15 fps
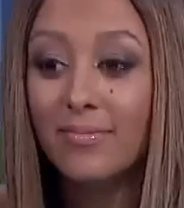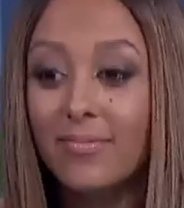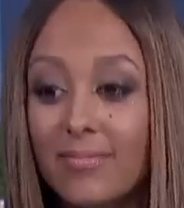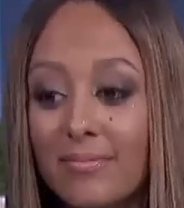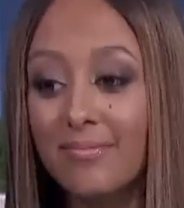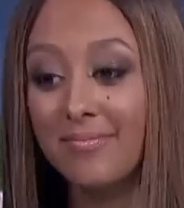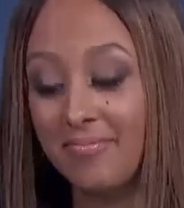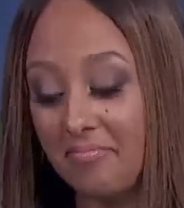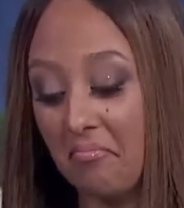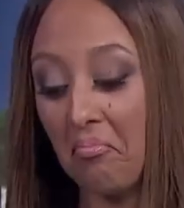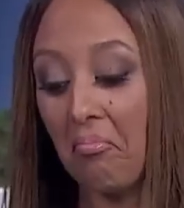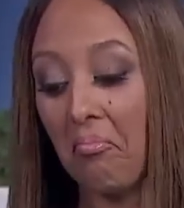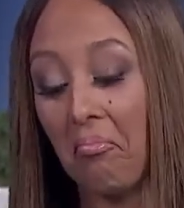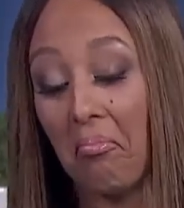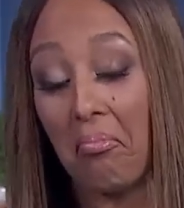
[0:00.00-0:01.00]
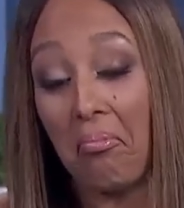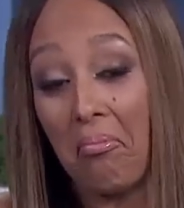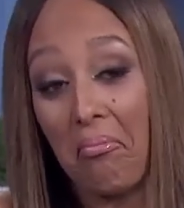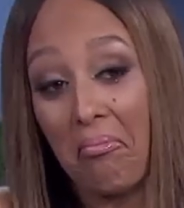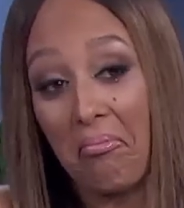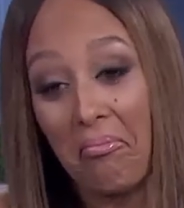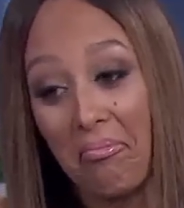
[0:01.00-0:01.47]

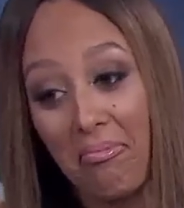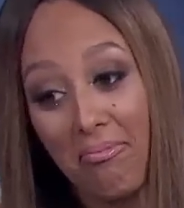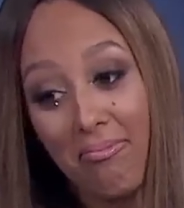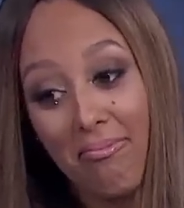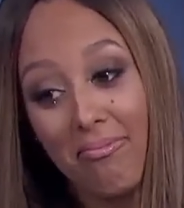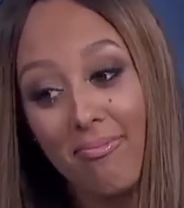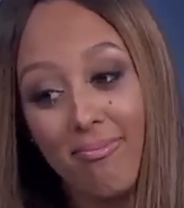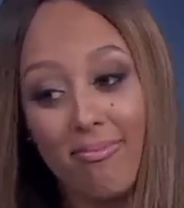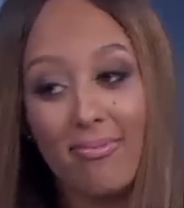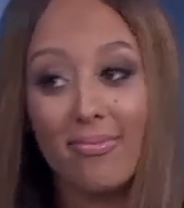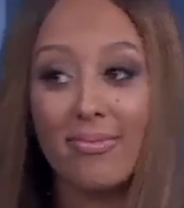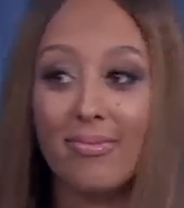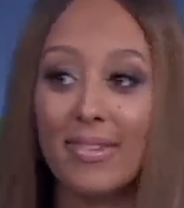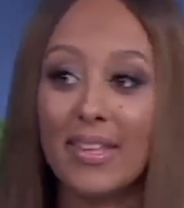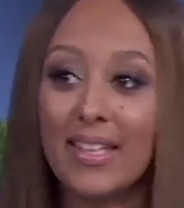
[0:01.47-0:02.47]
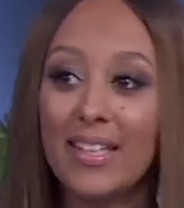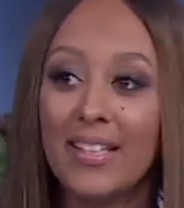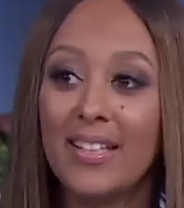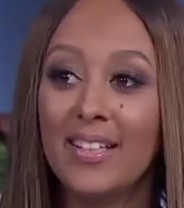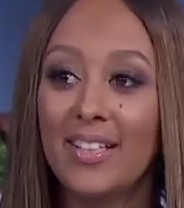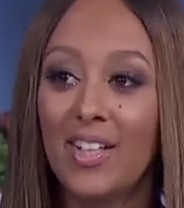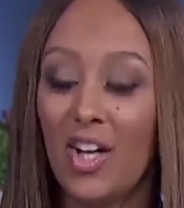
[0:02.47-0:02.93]
(silent)